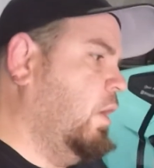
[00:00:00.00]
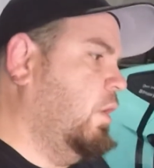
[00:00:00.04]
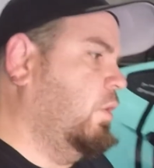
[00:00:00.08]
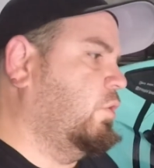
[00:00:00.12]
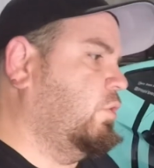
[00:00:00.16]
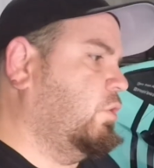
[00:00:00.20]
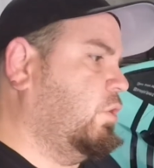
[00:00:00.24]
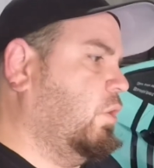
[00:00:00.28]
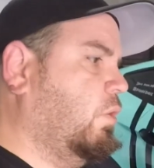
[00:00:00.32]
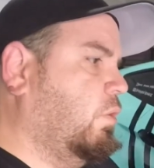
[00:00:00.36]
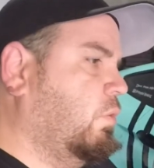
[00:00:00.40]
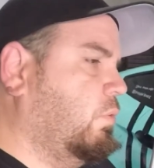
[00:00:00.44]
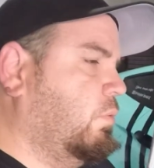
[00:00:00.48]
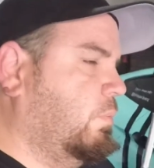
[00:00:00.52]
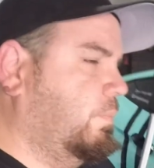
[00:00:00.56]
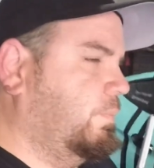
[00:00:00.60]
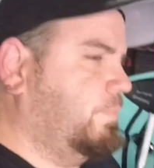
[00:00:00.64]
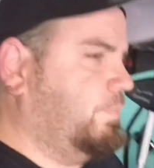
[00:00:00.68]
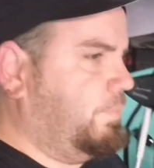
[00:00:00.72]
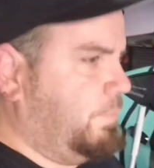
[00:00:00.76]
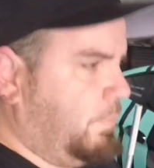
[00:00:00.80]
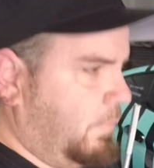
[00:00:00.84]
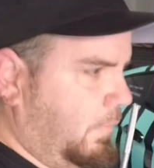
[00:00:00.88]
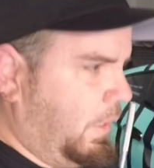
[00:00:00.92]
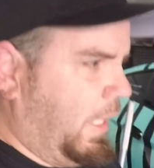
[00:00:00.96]
So
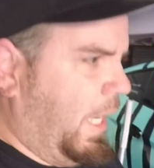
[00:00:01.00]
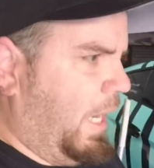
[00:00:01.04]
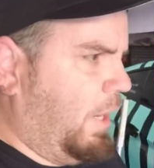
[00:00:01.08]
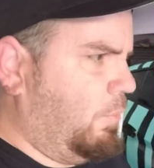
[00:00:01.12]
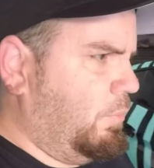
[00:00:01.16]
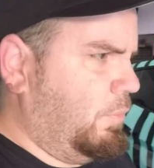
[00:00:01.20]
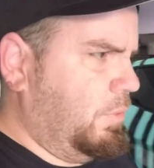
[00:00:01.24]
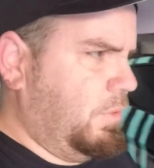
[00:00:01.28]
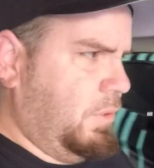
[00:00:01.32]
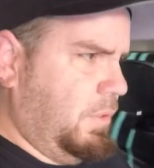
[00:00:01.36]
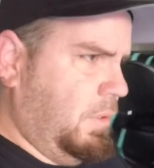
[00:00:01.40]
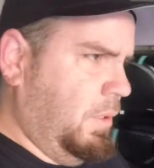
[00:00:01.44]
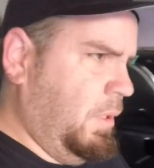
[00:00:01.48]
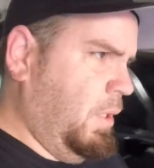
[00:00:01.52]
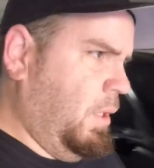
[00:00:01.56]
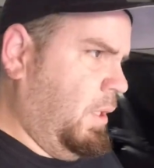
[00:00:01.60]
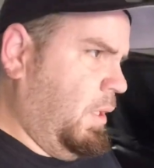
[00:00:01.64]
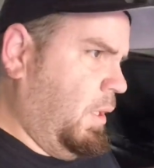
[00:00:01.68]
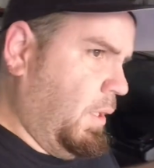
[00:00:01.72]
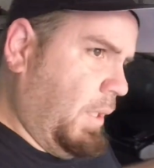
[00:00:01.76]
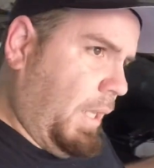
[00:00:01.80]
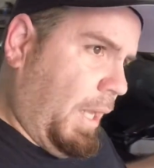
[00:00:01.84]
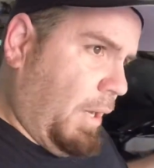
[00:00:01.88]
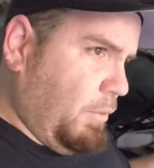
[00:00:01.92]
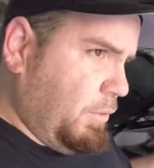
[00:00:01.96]
that was
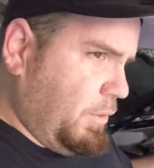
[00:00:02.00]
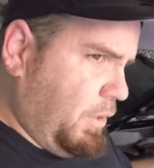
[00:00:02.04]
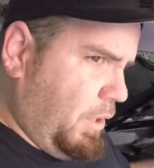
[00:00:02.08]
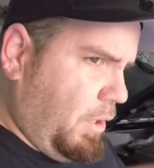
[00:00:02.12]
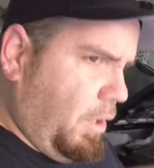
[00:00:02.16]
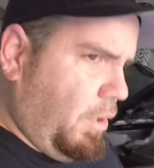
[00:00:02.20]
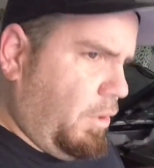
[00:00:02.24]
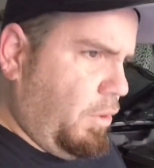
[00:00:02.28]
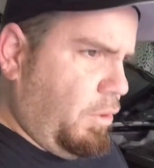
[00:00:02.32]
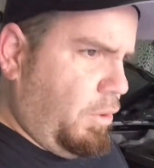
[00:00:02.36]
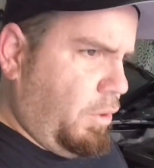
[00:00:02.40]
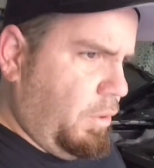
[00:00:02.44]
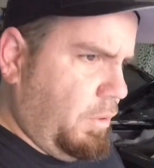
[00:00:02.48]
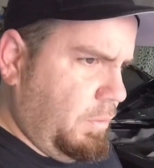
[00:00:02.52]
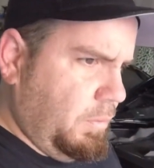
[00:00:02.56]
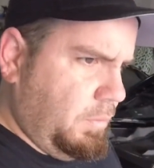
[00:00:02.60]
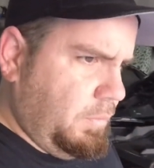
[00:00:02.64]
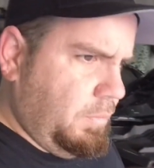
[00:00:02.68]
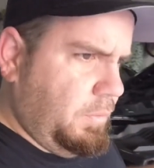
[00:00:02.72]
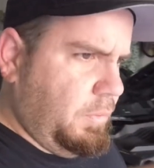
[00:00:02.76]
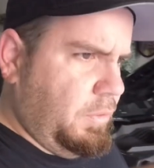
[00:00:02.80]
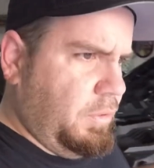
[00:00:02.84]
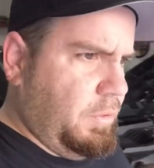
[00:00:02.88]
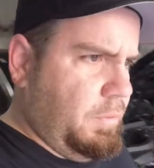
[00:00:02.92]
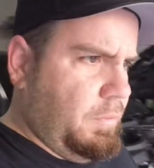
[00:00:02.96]
another
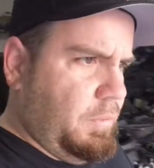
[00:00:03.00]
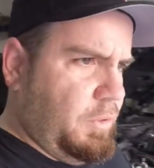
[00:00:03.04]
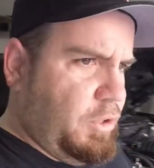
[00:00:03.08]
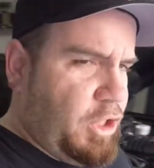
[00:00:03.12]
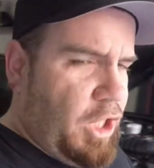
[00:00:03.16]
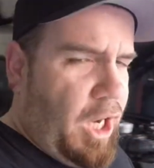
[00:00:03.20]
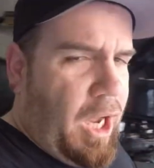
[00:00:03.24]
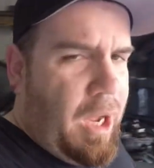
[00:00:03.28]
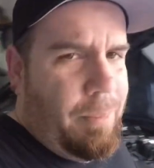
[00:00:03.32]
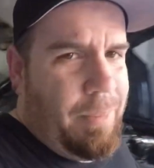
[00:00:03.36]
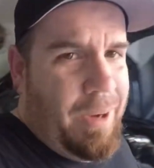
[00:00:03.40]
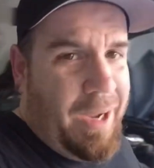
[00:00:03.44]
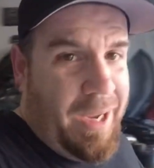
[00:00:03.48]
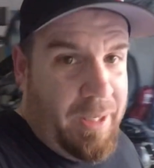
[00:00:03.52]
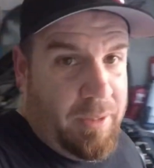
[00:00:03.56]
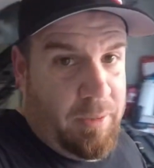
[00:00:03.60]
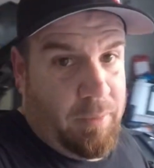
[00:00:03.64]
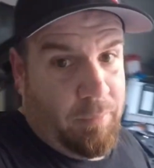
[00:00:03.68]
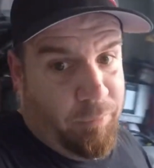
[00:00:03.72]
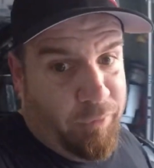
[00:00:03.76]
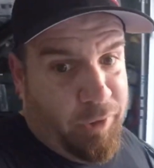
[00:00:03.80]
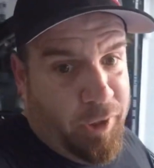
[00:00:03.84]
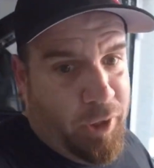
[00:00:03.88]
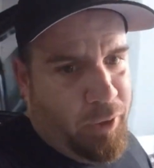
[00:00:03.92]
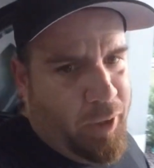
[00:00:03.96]
job I had to
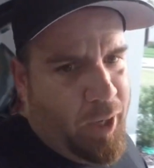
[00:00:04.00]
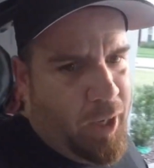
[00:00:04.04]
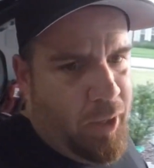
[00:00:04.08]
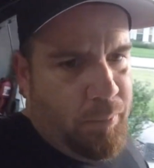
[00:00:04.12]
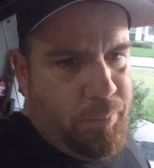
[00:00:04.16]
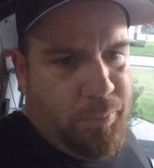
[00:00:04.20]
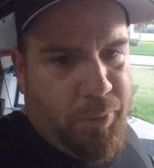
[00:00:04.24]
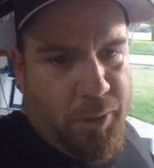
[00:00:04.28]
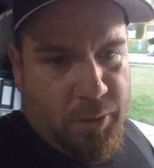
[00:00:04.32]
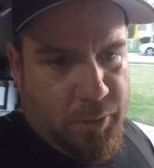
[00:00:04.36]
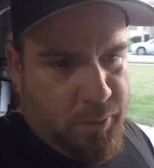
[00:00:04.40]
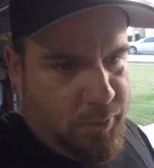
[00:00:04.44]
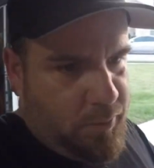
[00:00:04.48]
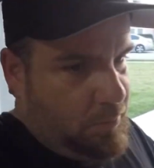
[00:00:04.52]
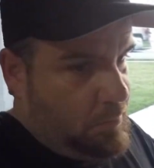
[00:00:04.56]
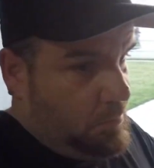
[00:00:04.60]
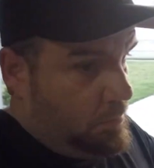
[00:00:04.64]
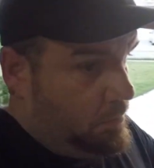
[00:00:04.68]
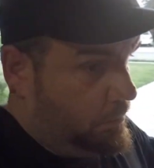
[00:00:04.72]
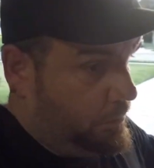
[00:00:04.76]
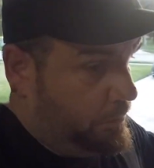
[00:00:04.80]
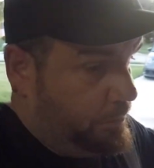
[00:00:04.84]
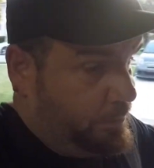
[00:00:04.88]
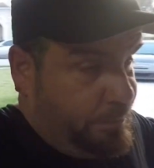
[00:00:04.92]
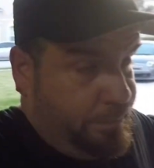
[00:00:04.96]
figure out, because
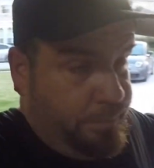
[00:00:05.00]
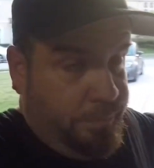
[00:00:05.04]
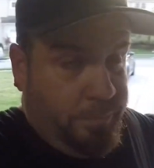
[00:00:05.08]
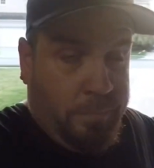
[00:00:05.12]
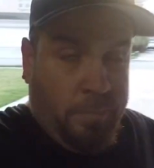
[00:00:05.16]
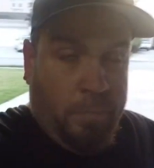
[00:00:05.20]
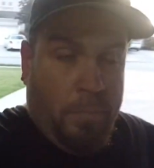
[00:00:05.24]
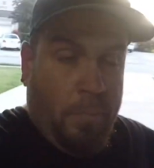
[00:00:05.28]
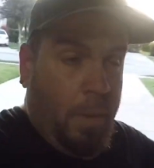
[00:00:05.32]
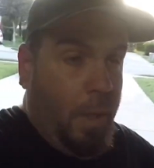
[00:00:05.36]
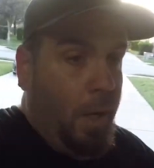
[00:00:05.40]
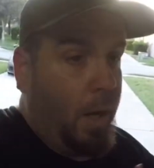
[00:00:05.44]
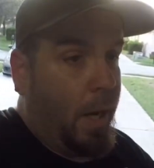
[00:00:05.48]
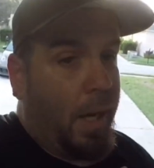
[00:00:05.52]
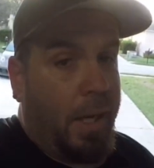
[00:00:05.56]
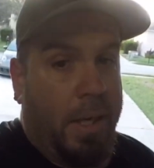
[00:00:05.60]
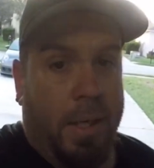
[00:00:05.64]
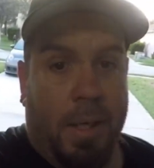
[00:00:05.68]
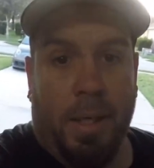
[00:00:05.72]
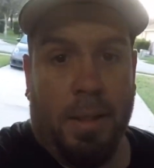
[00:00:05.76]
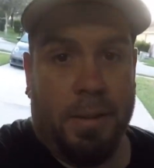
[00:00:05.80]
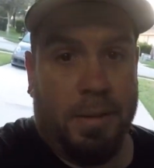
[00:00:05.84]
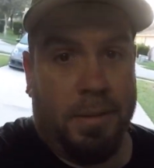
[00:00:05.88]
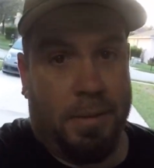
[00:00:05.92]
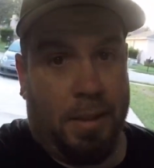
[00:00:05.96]
I did
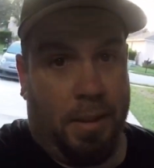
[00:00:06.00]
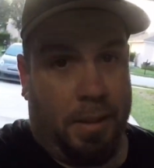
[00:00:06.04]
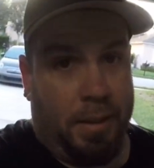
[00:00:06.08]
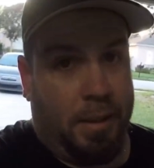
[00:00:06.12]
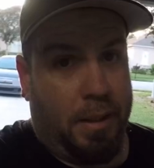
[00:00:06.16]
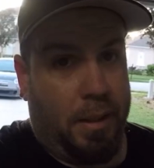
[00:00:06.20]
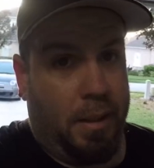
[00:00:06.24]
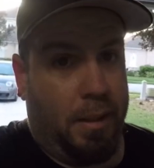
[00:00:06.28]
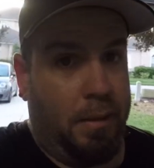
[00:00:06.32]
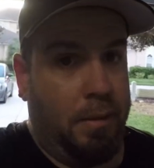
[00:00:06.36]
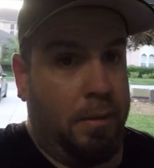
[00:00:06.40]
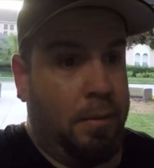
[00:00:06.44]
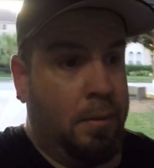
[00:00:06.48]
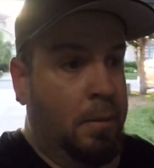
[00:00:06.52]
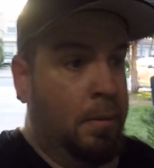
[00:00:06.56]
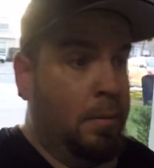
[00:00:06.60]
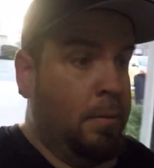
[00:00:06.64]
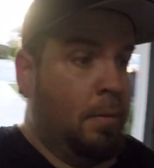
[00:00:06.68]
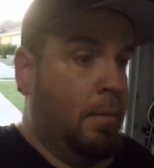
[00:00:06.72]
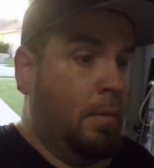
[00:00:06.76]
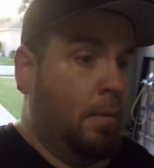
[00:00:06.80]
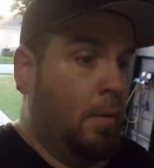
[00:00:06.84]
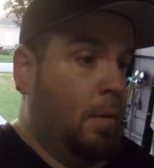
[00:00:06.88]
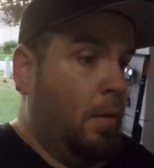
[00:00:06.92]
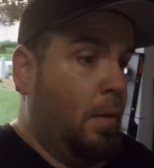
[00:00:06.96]
not design the kit,
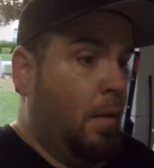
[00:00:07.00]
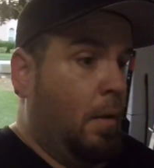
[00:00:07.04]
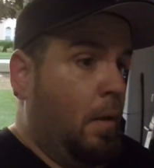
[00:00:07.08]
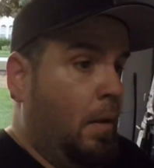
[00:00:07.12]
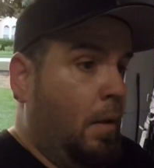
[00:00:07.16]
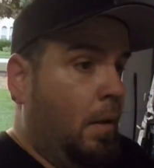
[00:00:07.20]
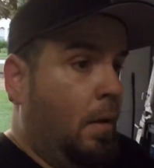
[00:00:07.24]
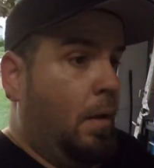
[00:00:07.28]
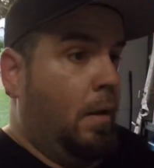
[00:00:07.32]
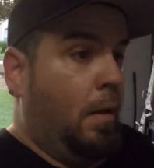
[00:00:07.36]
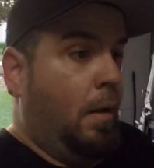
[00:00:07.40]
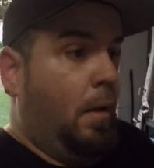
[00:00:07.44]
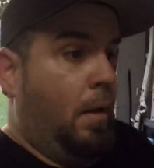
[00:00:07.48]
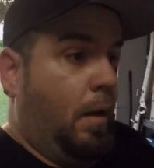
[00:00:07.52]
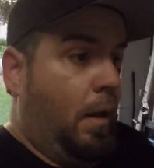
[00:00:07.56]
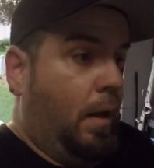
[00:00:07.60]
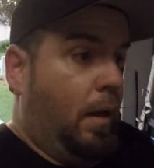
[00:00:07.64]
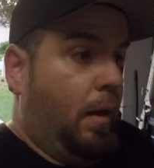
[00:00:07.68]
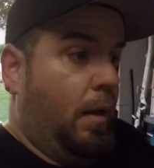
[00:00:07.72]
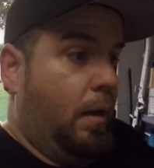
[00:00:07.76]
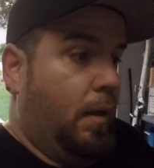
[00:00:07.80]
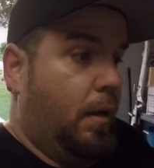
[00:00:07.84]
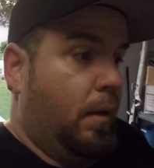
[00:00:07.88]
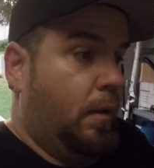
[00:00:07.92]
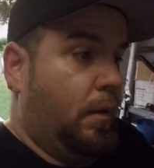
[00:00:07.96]

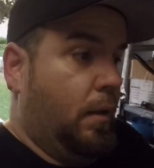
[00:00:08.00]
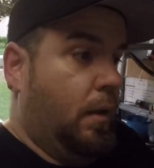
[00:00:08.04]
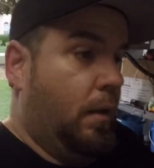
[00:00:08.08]
and